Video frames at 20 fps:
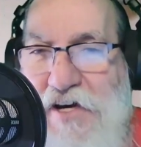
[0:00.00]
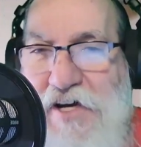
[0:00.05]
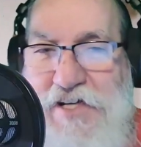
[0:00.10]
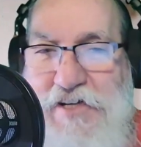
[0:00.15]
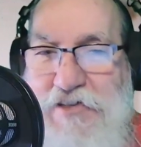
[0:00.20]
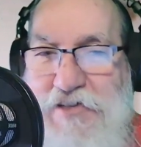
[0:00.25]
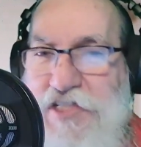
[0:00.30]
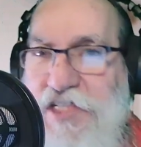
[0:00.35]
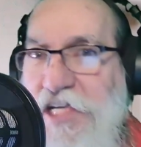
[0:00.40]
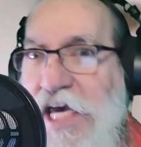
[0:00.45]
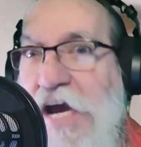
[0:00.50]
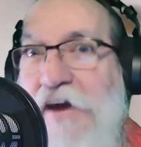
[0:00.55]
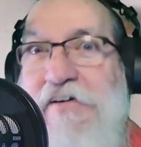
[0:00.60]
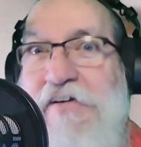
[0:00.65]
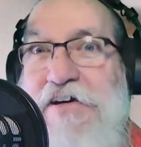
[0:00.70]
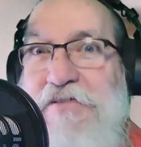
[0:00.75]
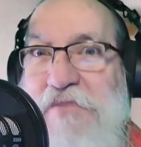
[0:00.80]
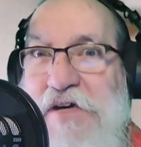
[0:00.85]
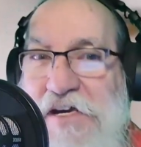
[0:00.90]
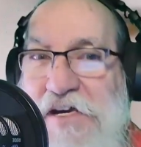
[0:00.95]
You're
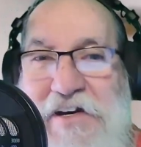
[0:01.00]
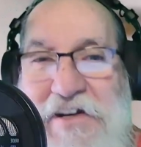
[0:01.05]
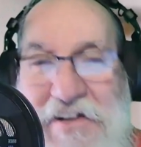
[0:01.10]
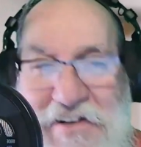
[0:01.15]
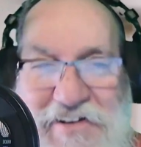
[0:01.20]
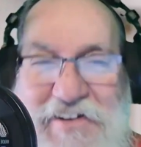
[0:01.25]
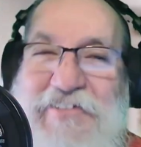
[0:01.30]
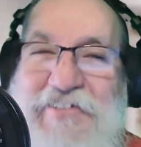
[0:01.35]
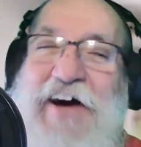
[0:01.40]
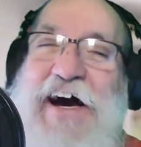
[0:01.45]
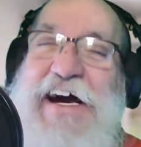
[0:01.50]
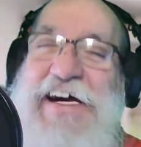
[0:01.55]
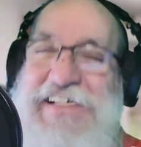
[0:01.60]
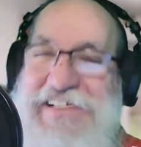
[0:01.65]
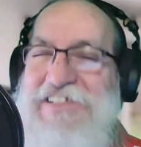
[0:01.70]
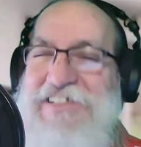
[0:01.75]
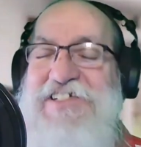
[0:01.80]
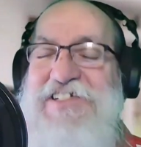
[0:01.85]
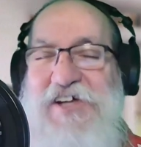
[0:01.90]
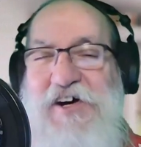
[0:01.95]
scaring me, right?
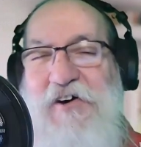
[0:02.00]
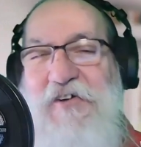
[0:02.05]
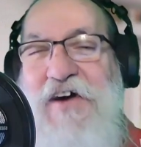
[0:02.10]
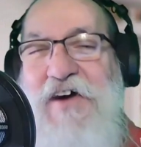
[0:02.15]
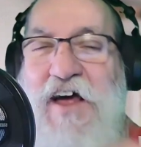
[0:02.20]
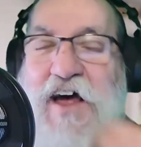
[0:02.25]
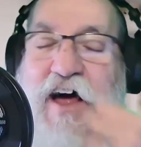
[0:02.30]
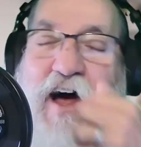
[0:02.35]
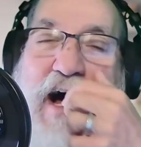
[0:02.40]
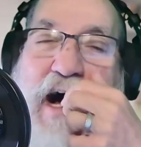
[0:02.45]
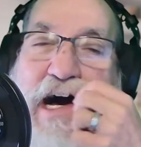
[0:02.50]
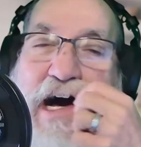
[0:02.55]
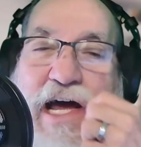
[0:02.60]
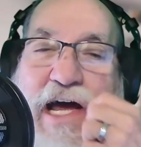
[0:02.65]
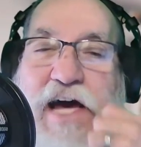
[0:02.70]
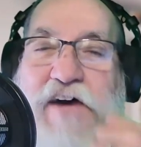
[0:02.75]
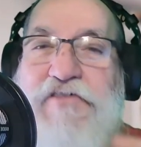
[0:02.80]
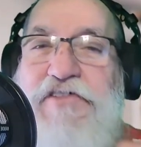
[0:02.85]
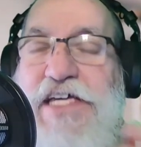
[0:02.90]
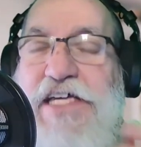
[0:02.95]
So I
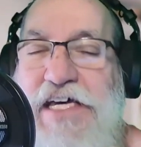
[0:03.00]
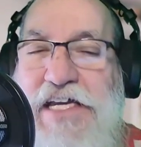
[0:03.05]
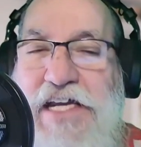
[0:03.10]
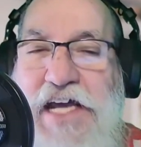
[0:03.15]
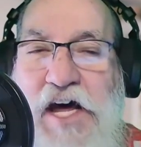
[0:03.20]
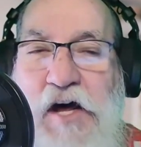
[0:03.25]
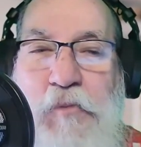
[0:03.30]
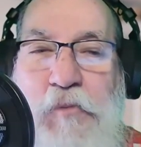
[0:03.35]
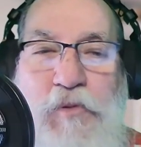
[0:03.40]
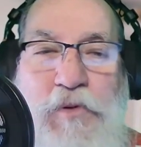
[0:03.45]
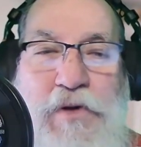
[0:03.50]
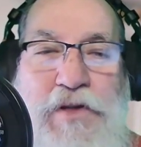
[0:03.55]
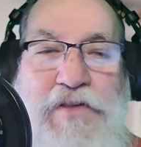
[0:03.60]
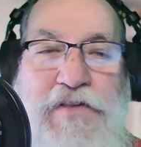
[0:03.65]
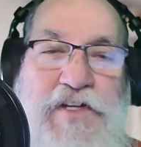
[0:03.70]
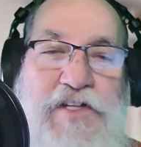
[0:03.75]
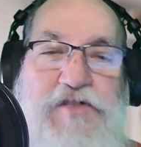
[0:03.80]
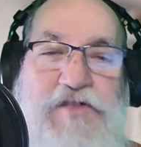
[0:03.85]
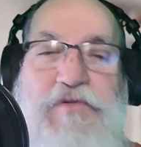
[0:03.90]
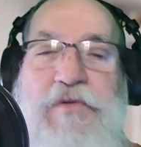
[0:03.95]
have to get help with
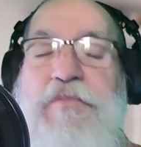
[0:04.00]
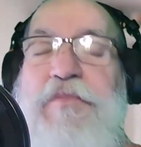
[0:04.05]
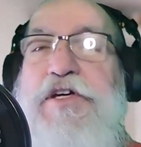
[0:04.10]
this one.